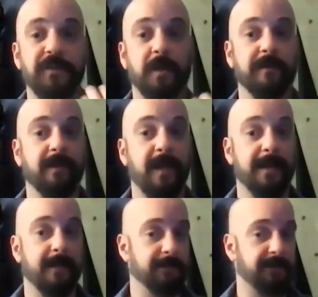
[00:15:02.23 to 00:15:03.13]
sort of
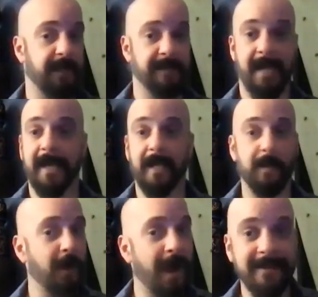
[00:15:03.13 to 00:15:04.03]
like
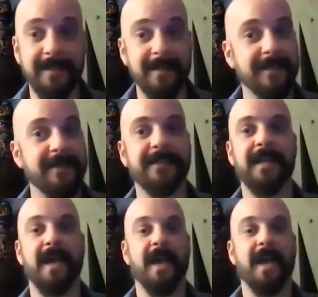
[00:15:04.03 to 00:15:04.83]
satanic practice,